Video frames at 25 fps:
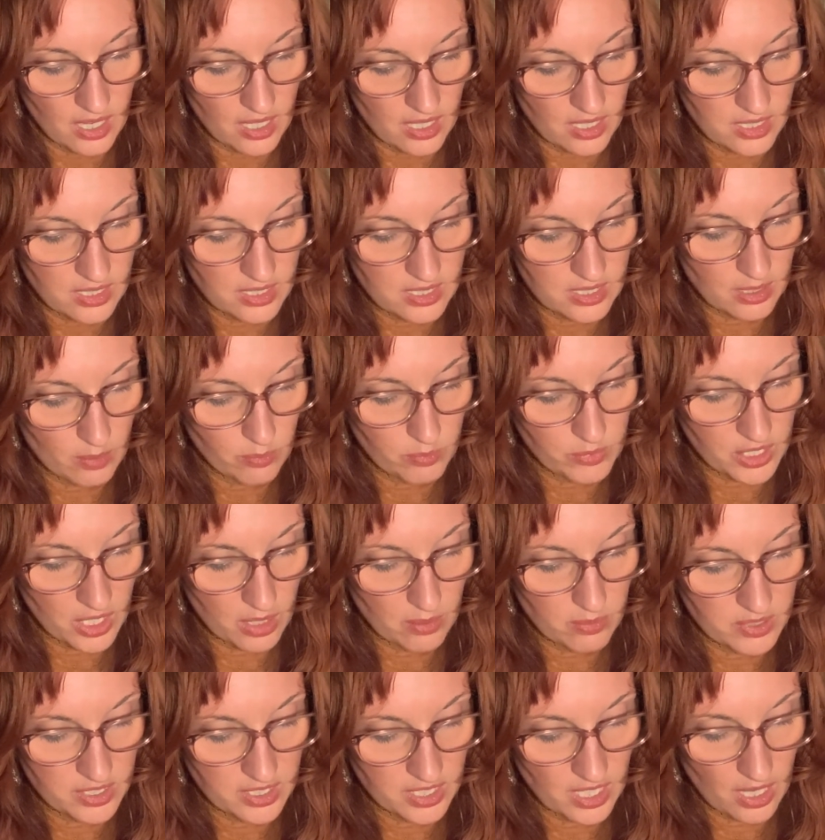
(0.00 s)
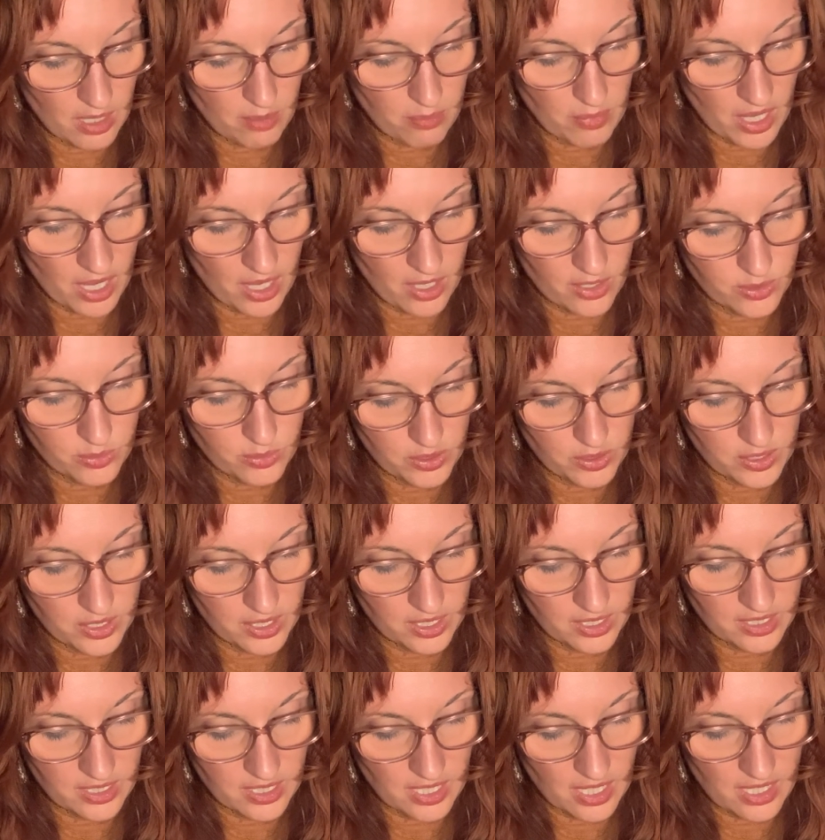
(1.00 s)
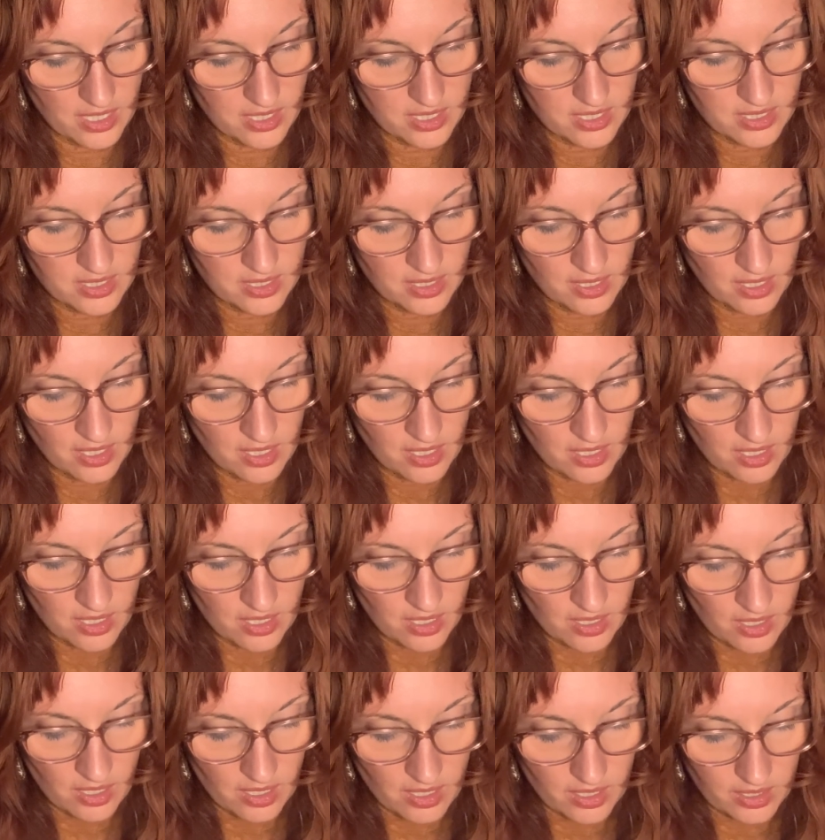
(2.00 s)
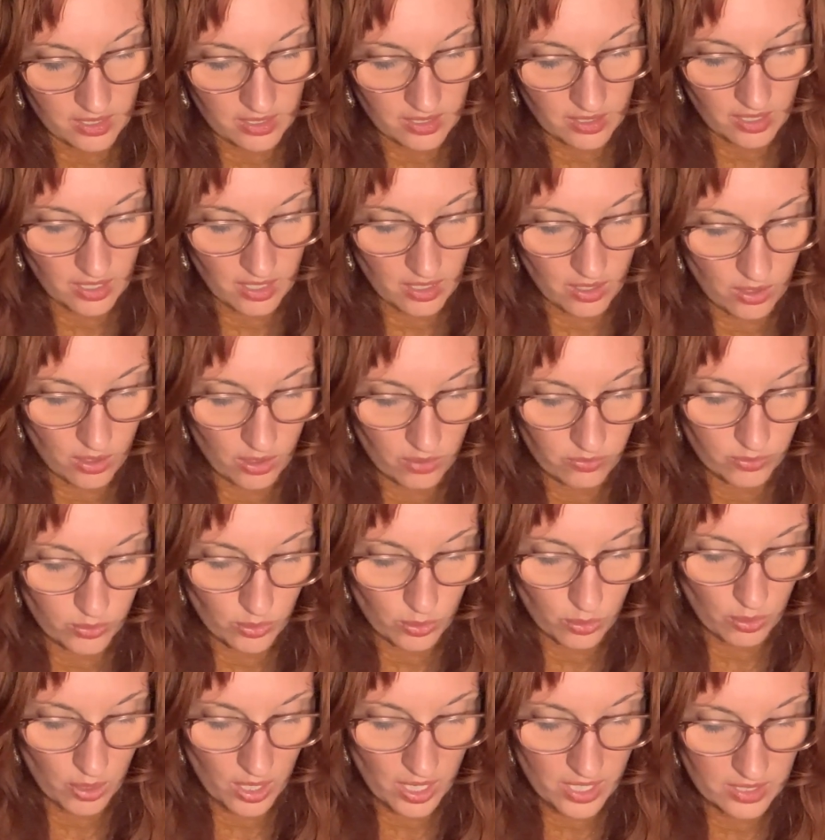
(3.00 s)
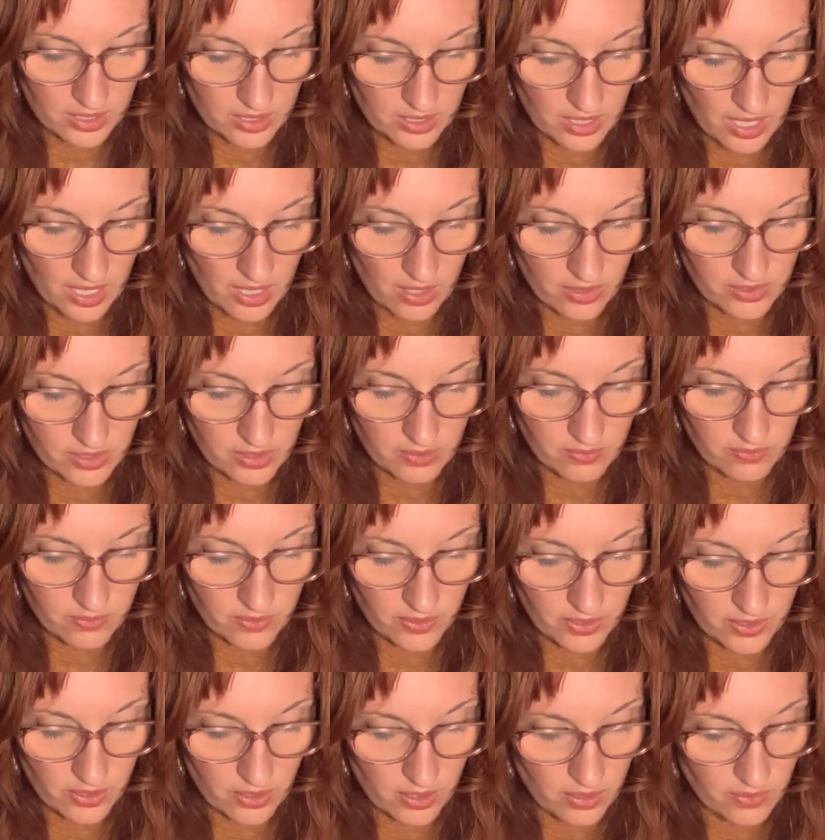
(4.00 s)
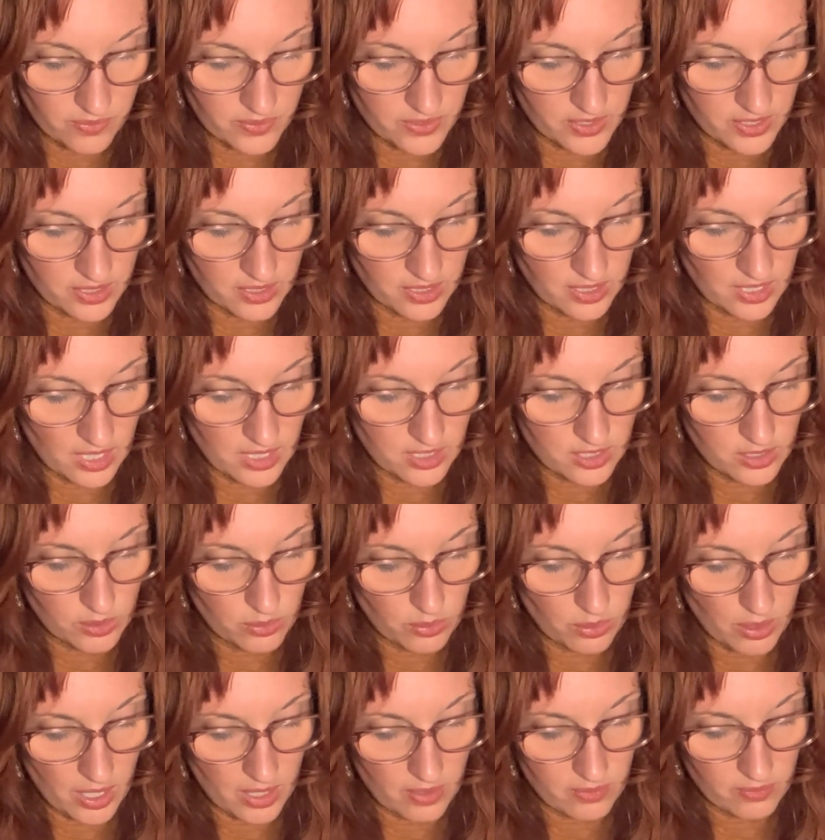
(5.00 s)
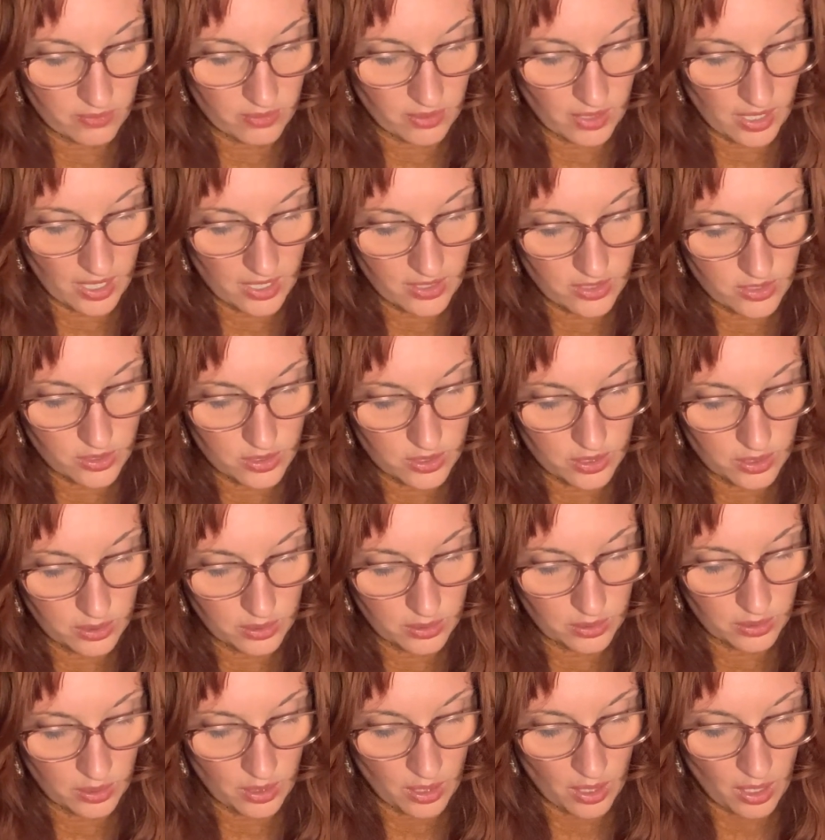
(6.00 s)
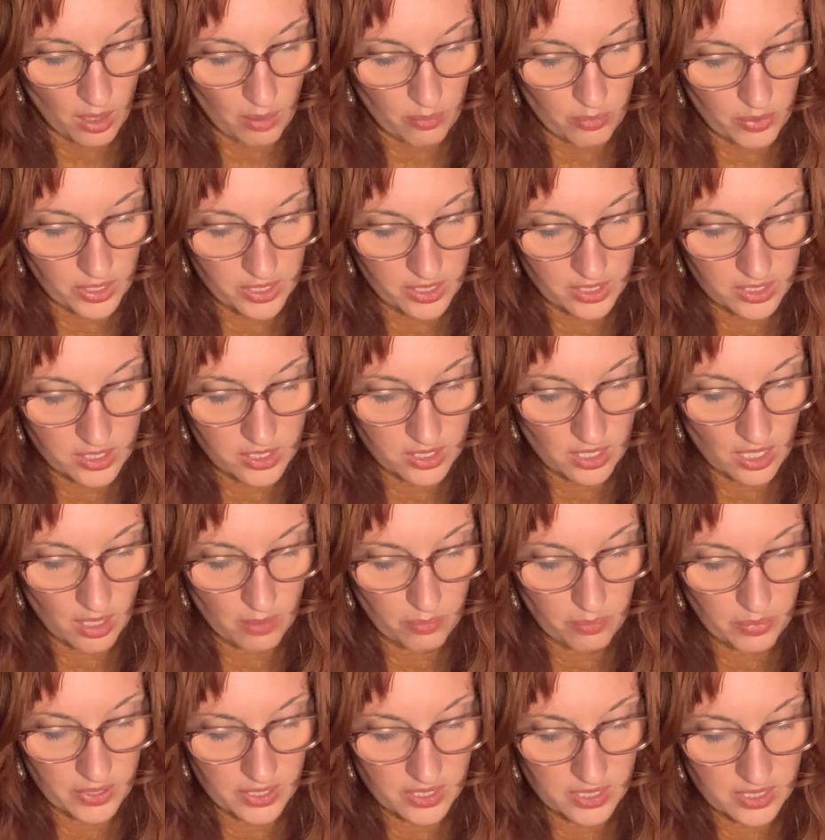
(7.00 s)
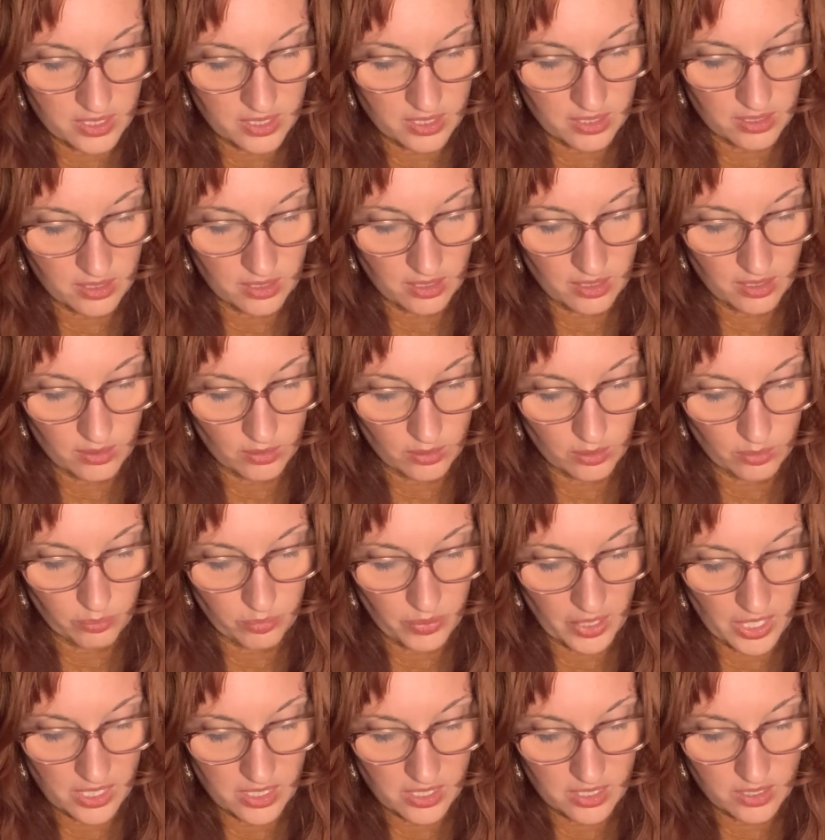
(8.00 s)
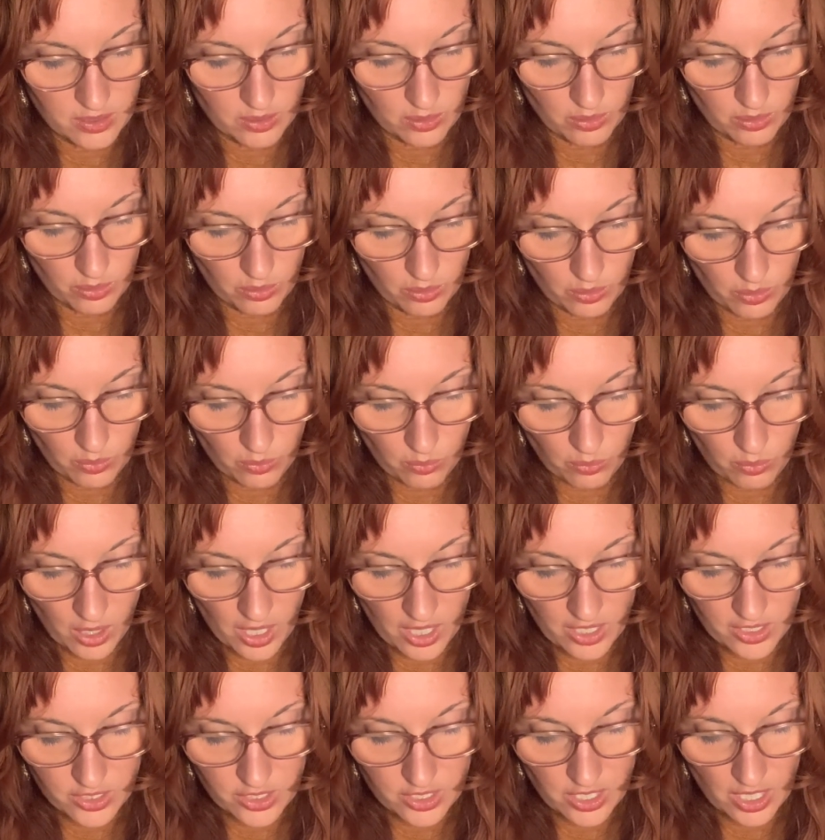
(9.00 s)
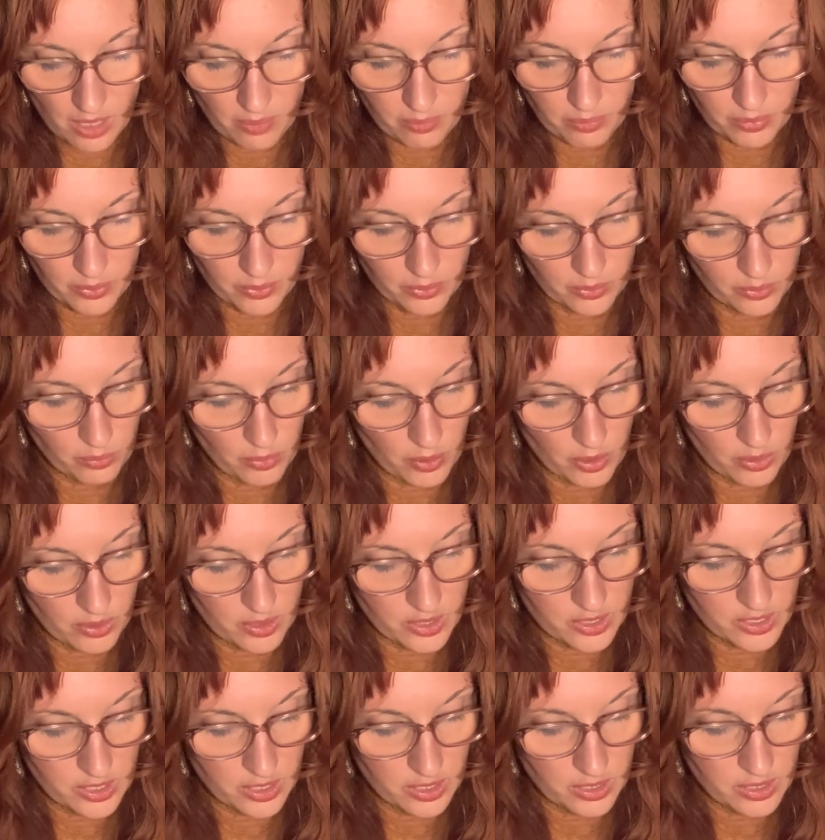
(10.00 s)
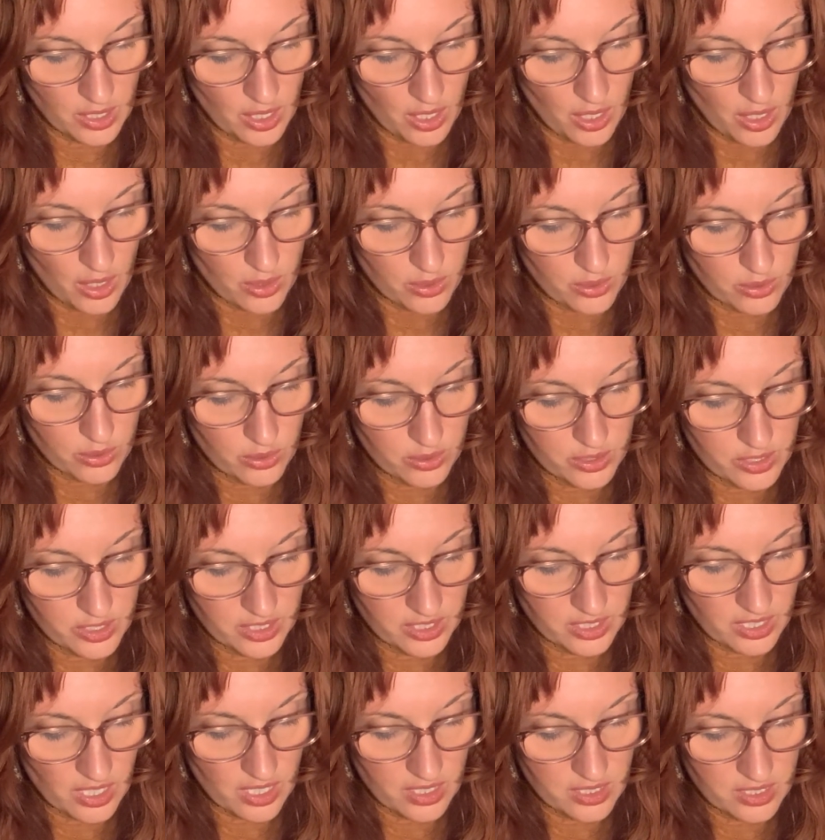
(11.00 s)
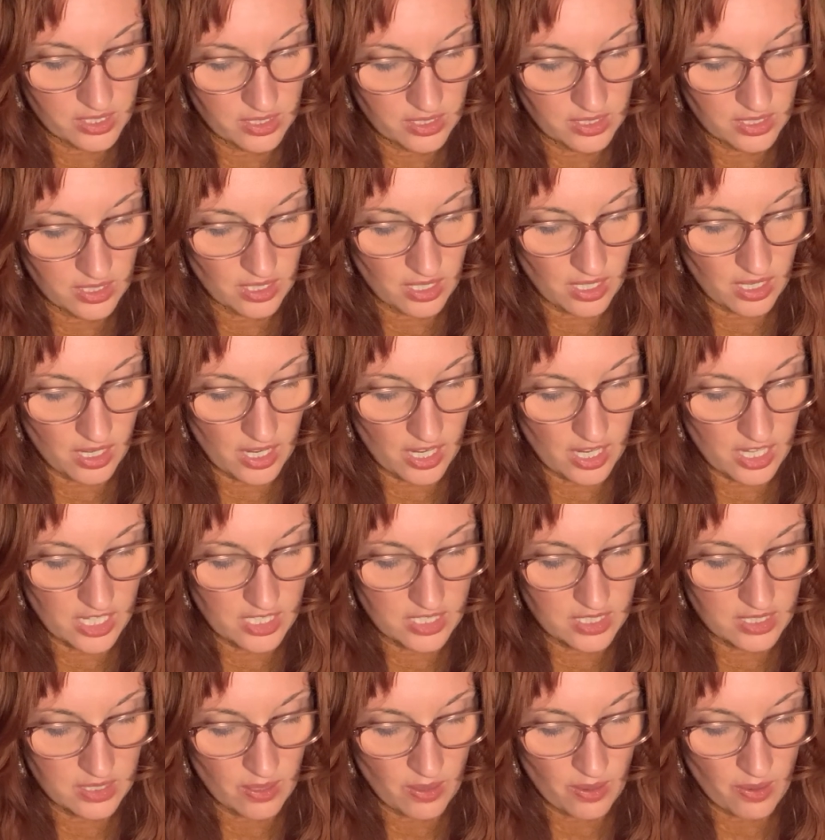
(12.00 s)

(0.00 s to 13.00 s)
He sometimes came out a guess of quite loud, and very often guessed quite right too, but the sharpest needle, best Whitechapel warranted not to cut in the eyes,